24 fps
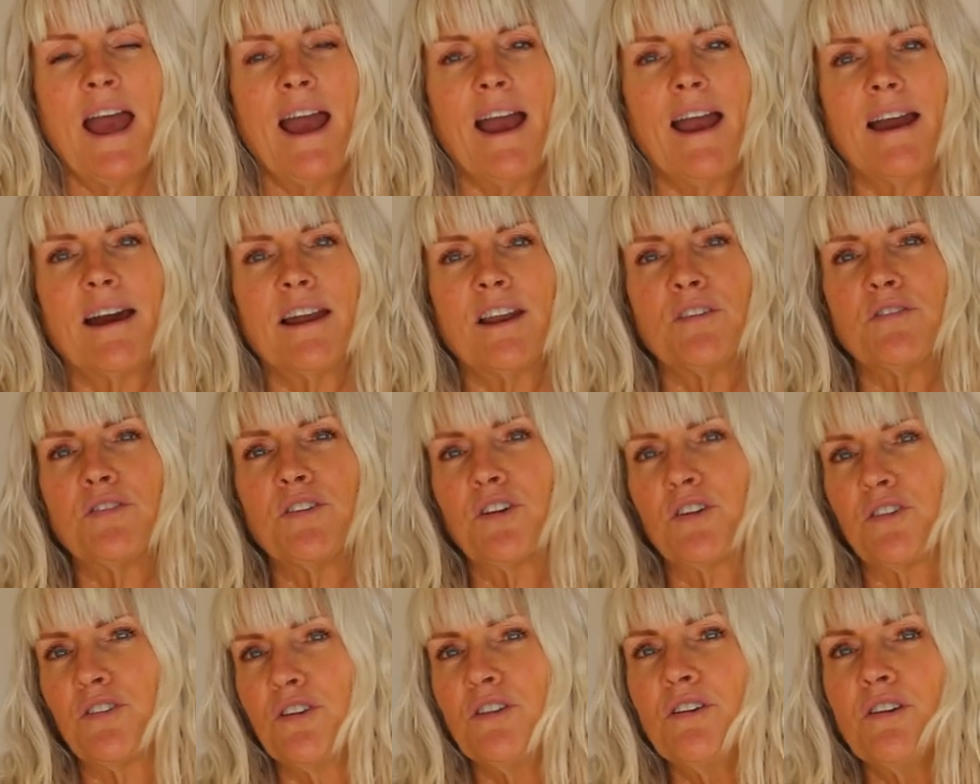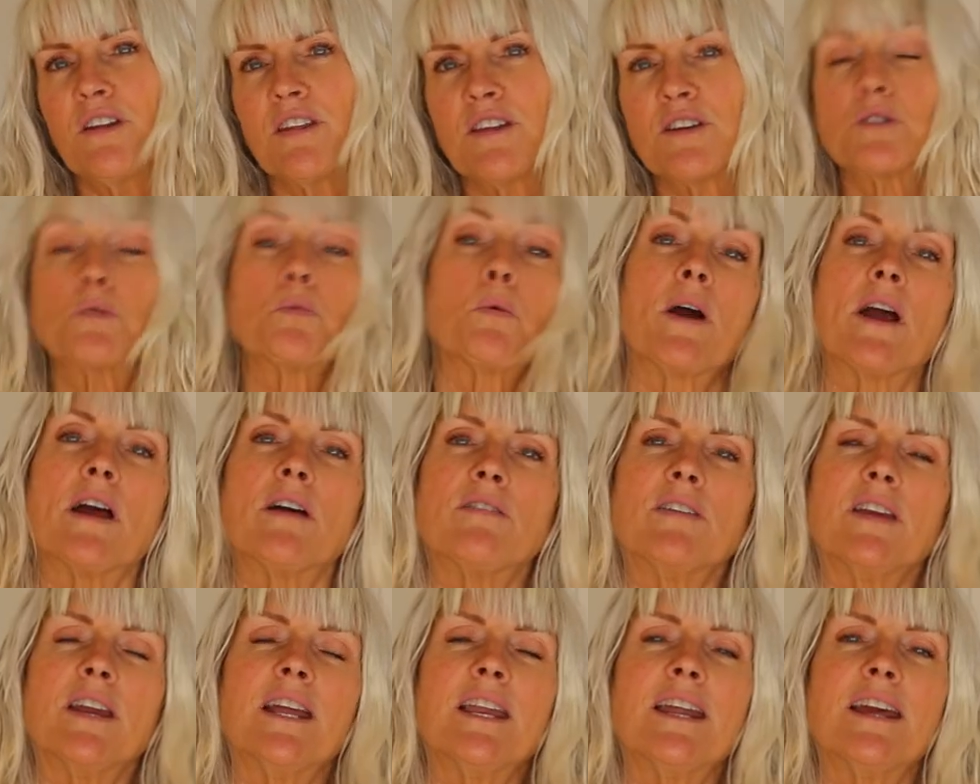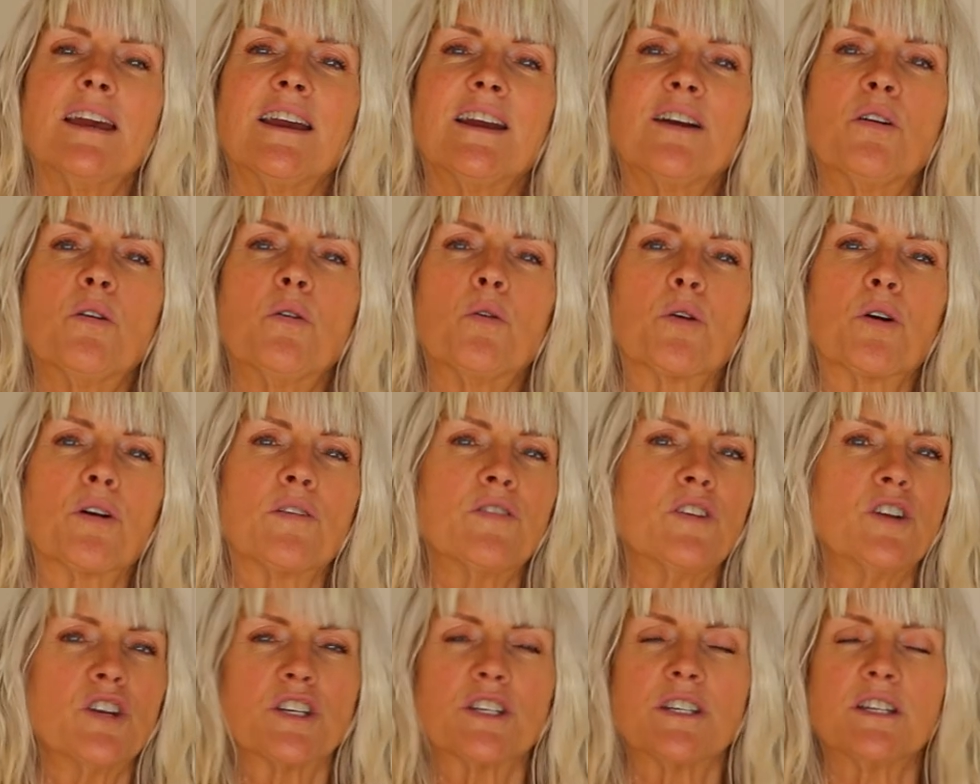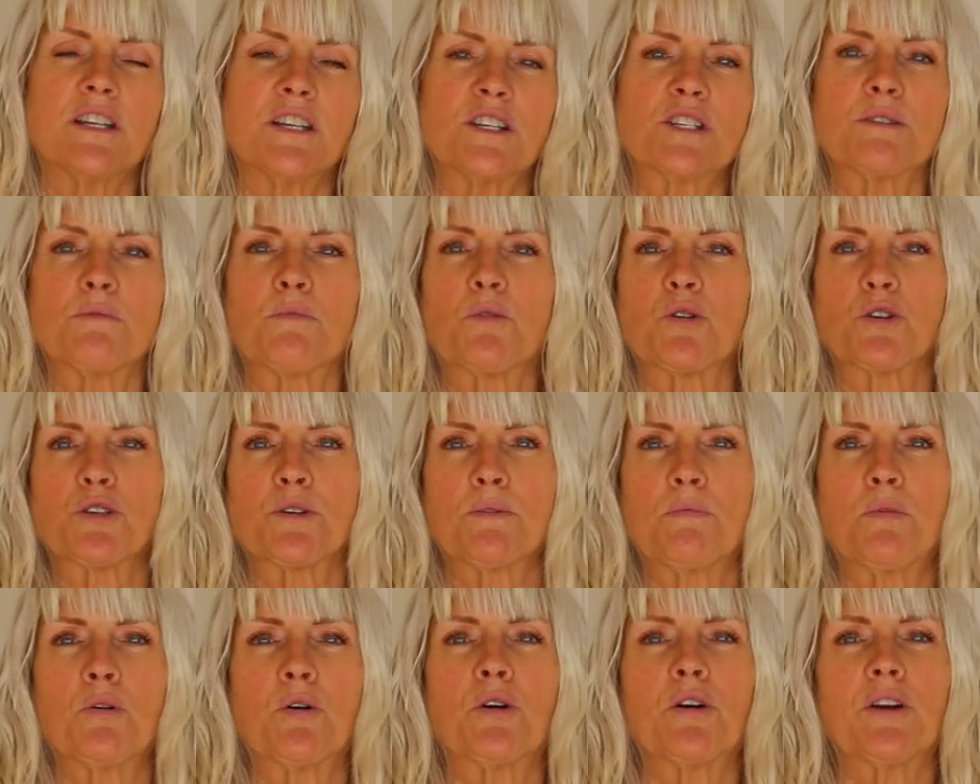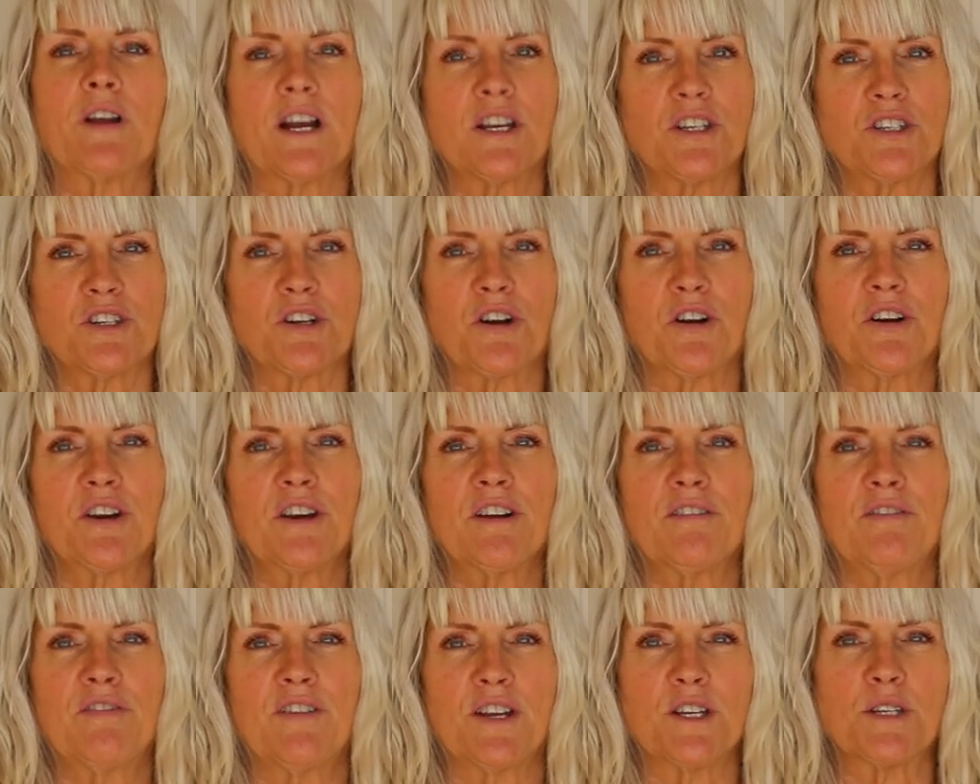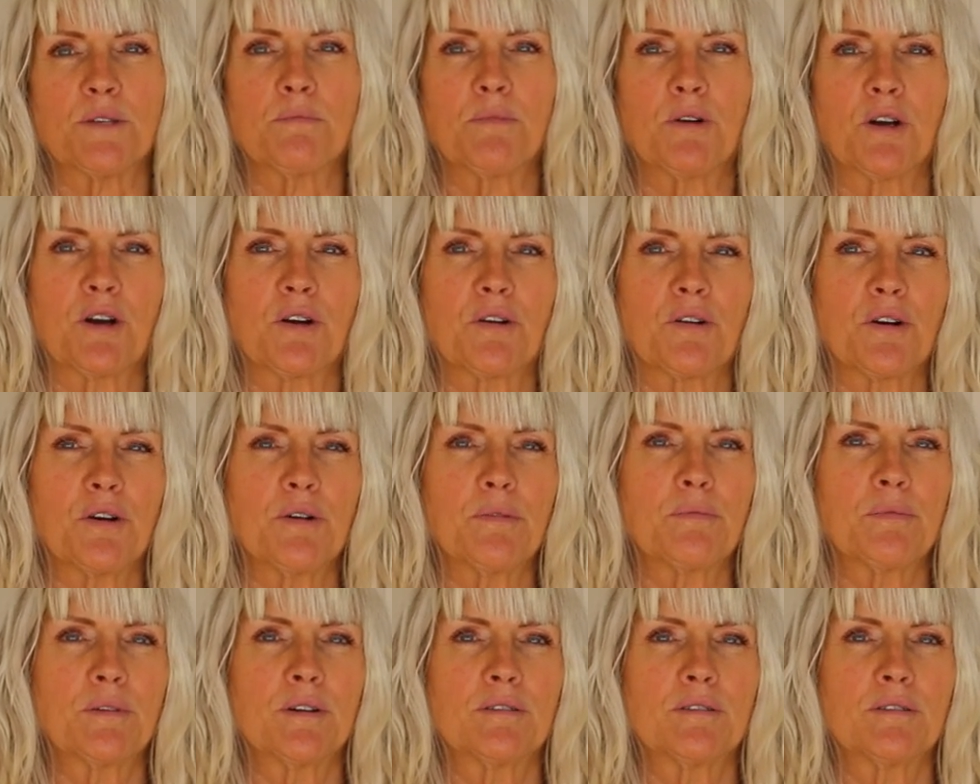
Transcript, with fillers: And if you're new to this way of eating or if you just need some more support, I started a Facebook group.